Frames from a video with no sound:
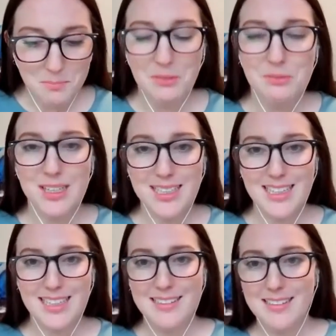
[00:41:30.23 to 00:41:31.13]

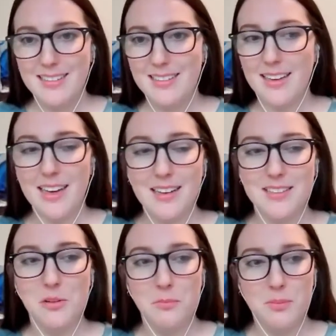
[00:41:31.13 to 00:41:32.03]
really, yeah,
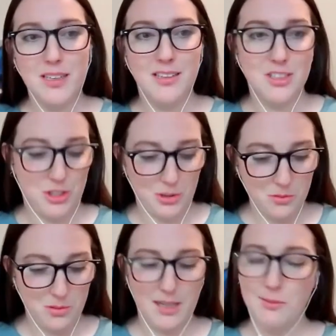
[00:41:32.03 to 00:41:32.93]
don't be the
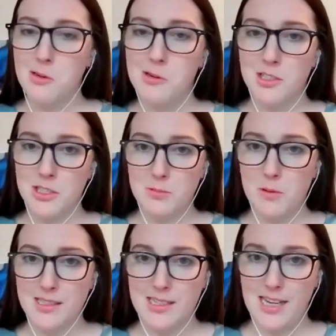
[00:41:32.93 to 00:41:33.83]
shoe when everyone just
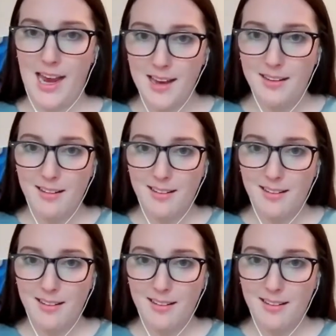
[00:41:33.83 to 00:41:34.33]
wants a hat.